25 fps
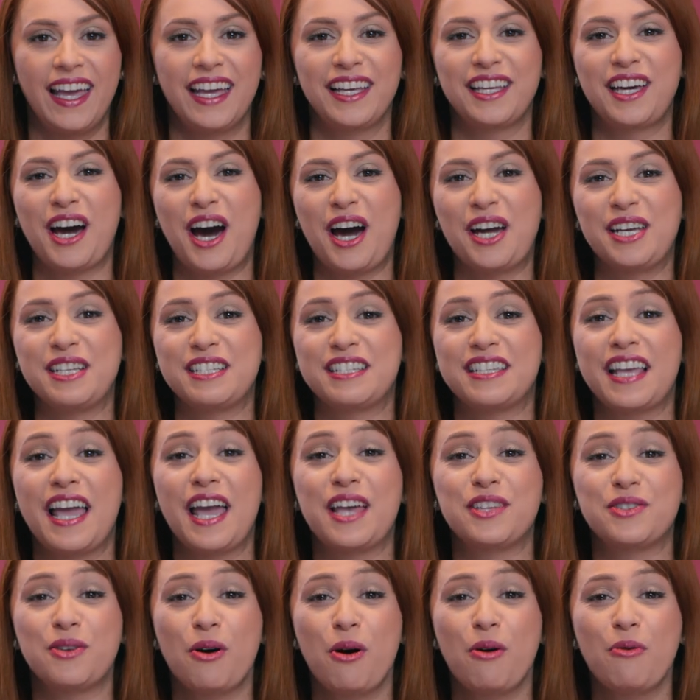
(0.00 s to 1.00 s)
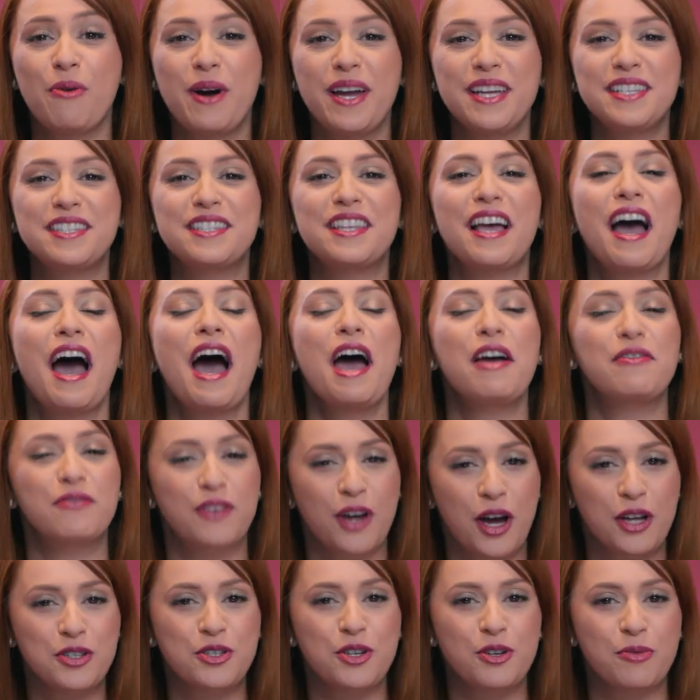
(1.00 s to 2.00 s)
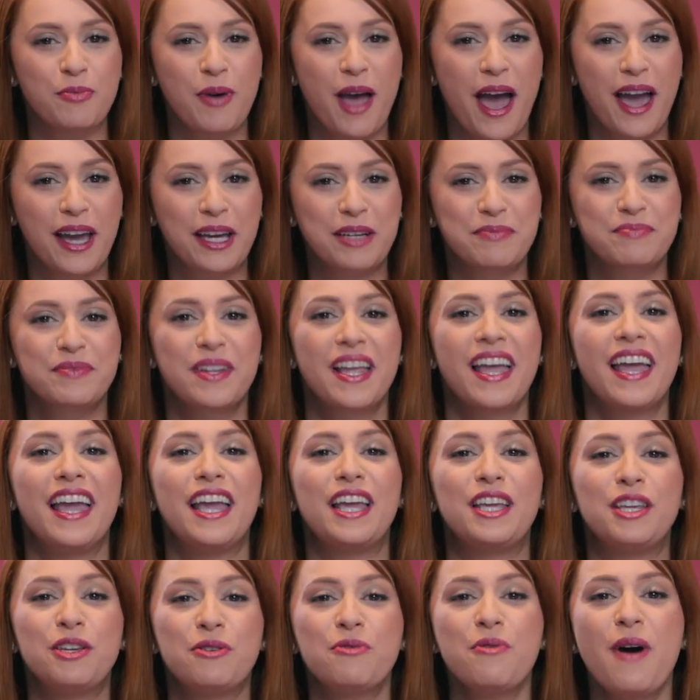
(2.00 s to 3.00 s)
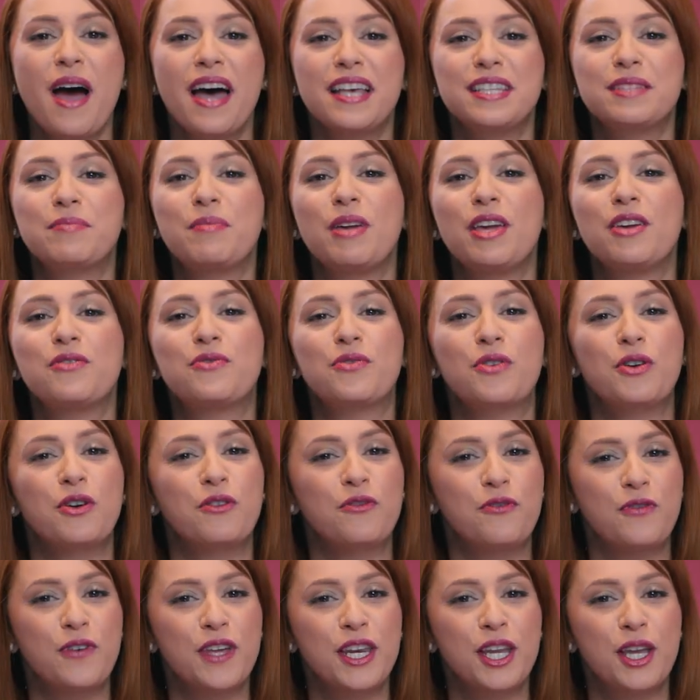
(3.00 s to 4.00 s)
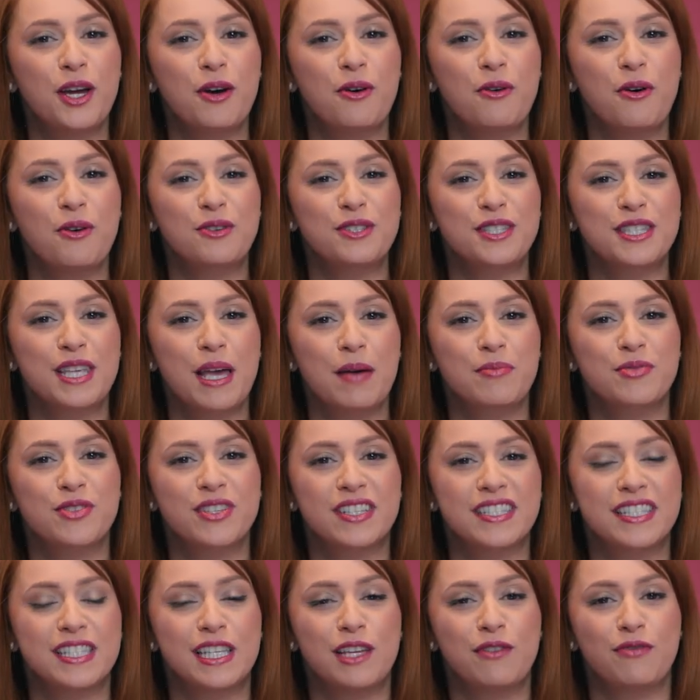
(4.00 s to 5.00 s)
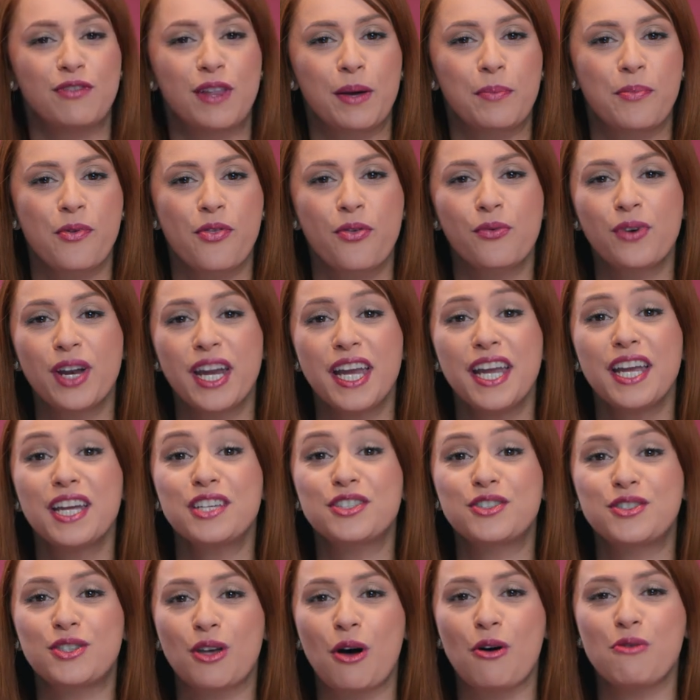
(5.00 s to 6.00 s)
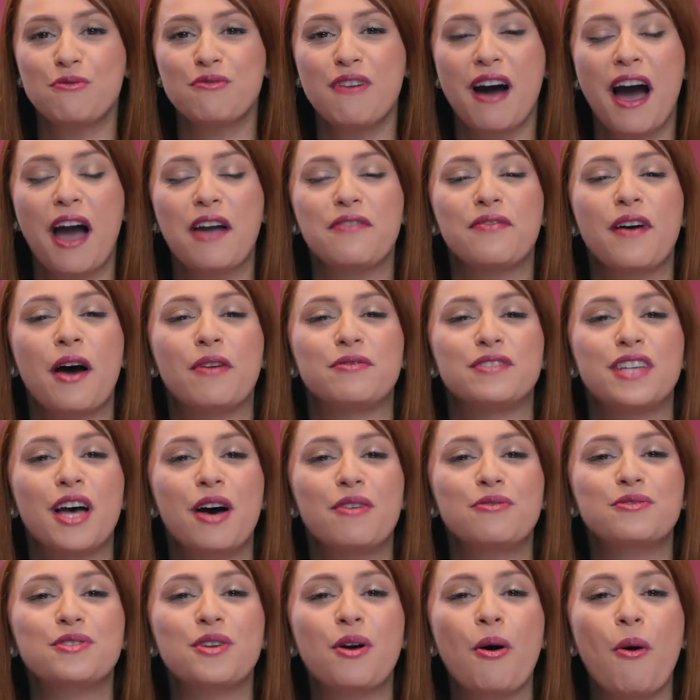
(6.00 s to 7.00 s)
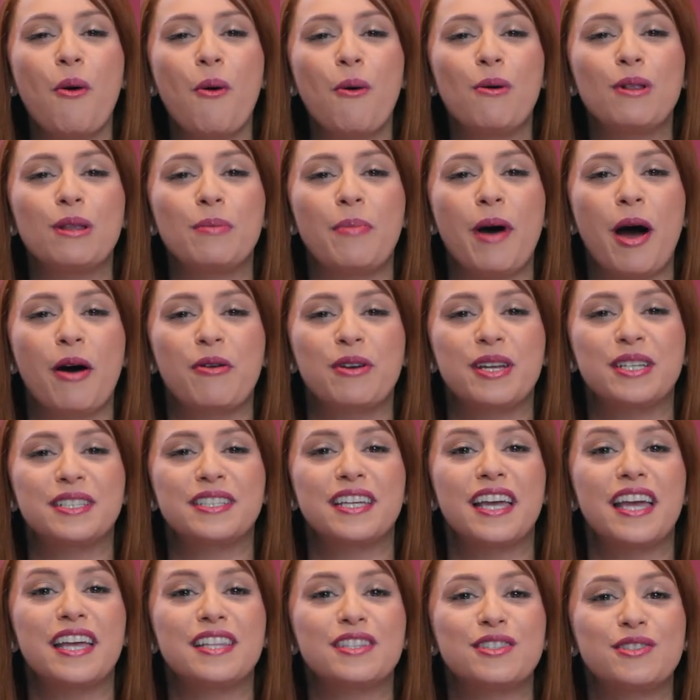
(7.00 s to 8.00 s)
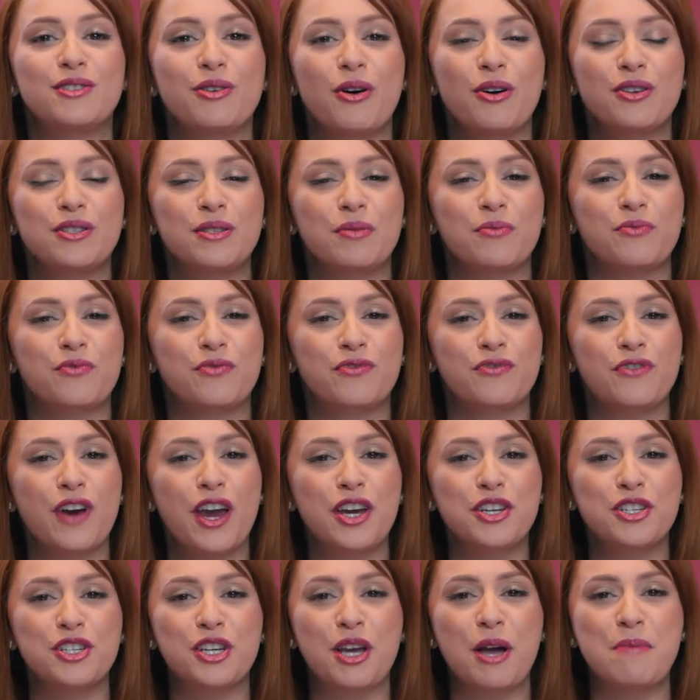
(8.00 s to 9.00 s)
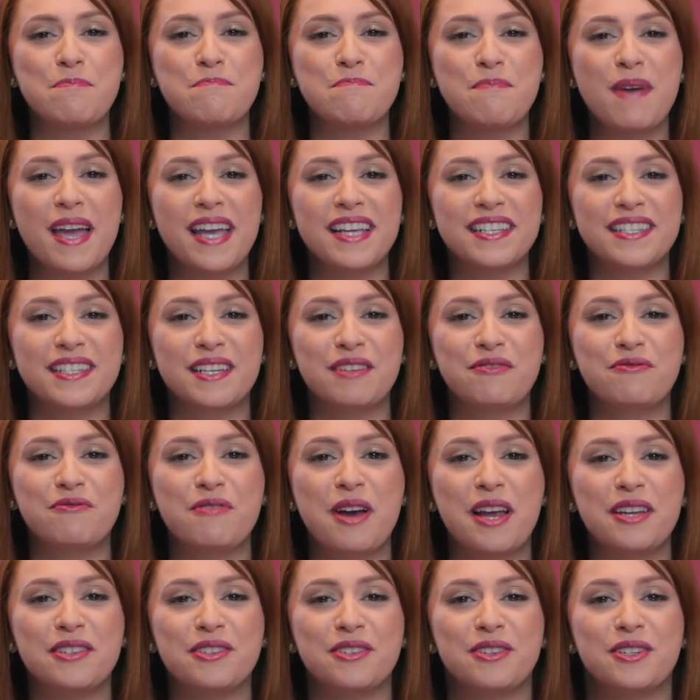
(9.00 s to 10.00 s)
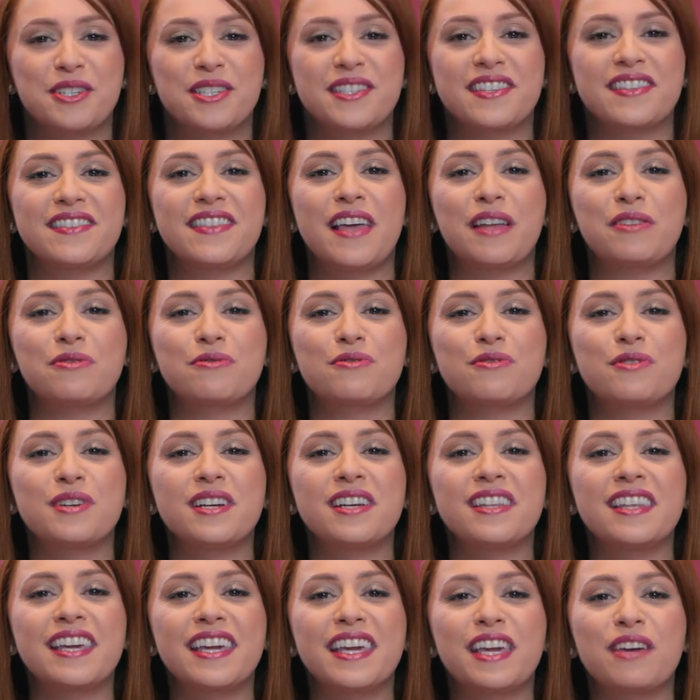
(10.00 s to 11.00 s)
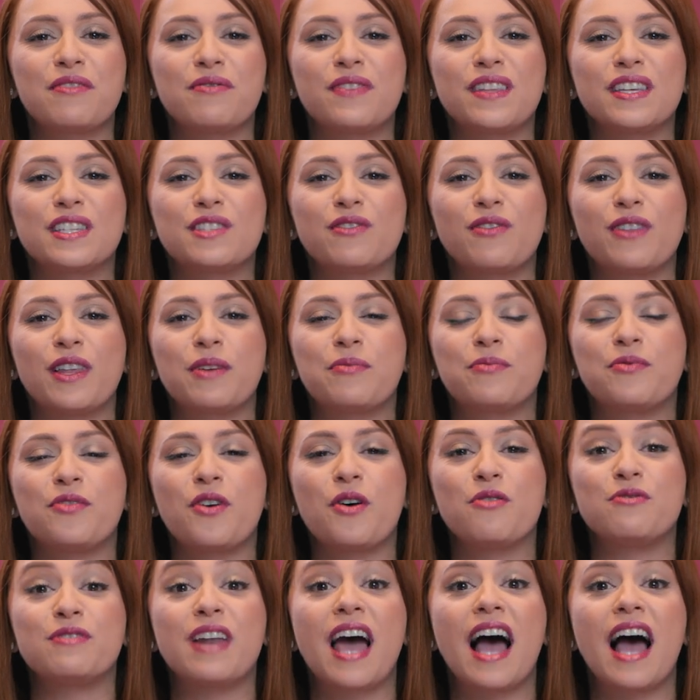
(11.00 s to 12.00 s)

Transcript: Guys, as always, I've got your back. You asked me for a video on Samsung Z Flip 3, so I found out all about it and saw some fresh, amazing renders that really give this flip phone